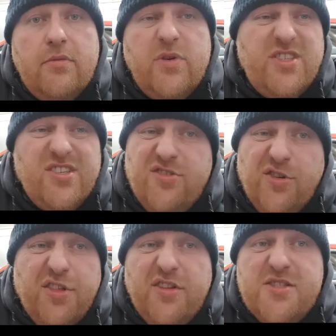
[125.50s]
which is
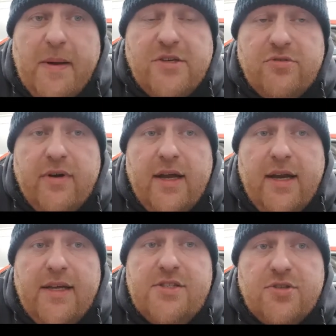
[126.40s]
nothing special
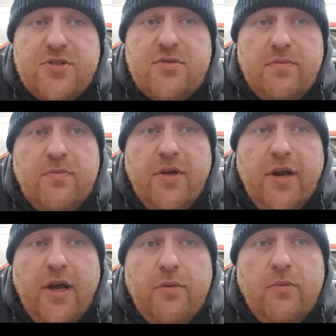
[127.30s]
really it's just you
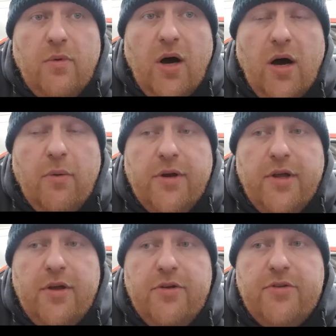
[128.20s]
know what I want to
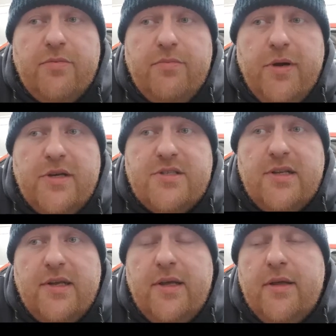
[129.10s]
use
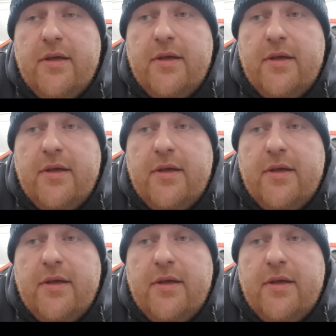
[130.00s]
personally